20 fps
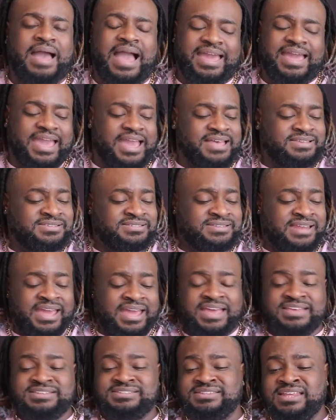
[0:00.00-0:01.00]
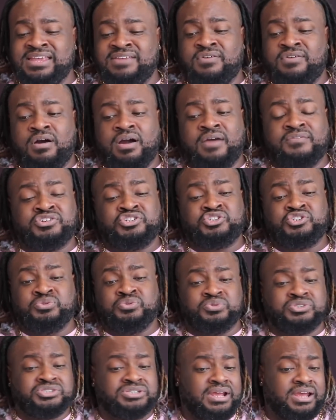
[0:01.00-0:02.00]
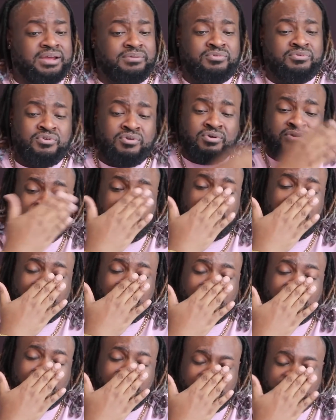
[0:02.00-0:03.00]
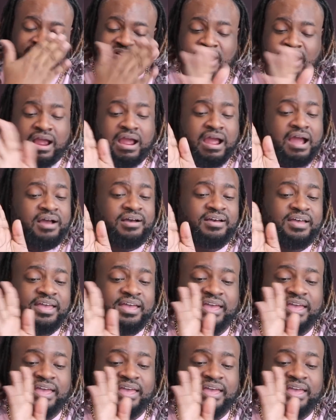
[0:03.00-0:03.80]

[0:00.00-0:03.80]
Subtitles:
I can't stand Steve Harvey, Shusha. Ooh, girl.